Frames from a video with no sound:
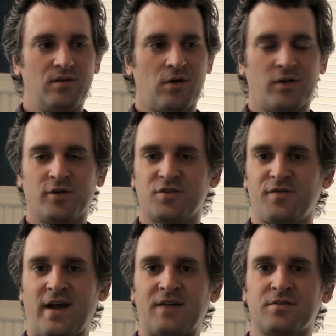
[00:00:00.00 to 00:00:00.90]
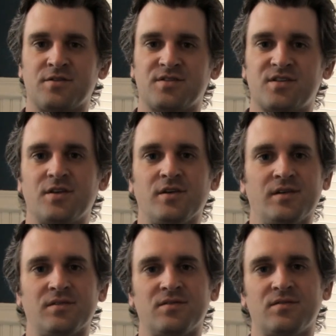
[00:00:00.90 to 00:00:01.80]
All those factors
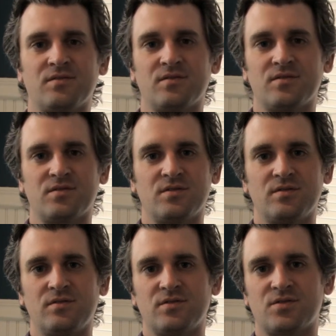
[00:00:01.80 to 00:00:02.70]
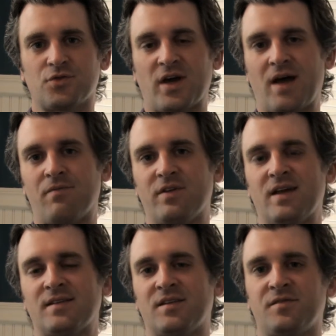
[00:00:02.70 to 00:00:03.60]
can sort of
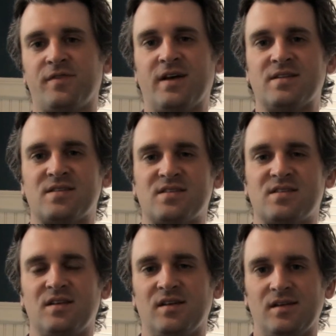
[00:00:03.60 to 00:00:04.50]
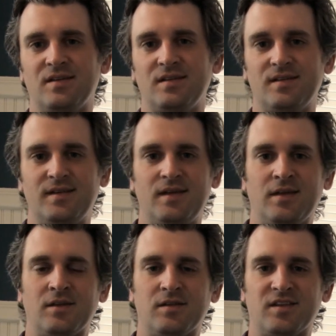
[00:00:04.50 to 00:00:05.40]
obviate the defense
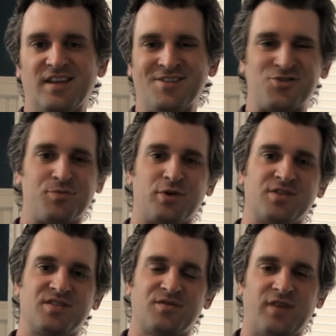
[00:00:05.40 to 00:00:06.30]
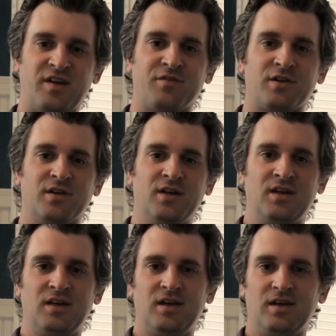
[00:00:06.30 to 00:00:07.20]
in the injured person's favor,
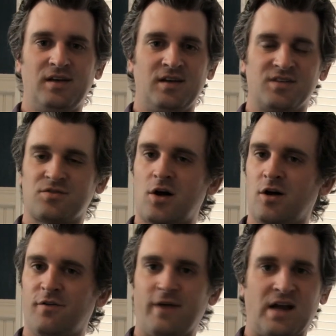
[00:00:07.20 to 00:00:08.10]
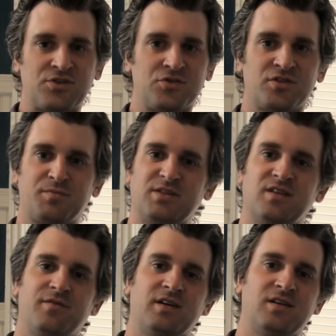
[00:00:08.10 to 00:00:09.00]
and it's all factual
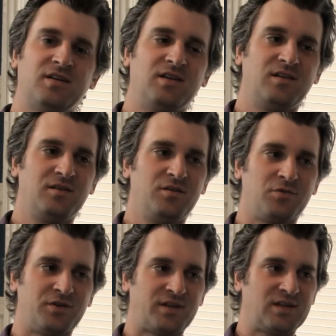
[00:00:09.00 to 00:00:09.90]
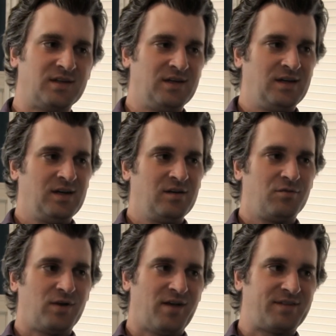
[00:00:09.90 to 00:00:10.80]
specific. You really
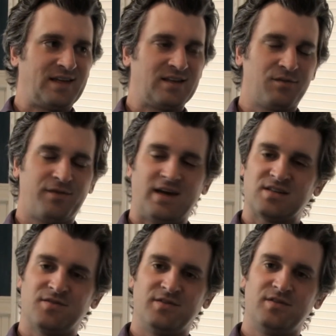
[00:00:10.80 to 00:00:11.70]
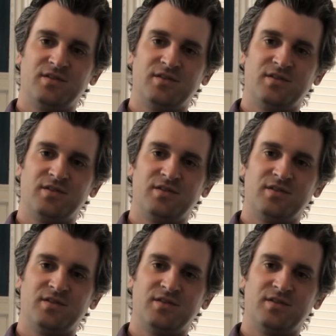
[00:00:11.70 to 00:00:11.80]
would have to get the facts of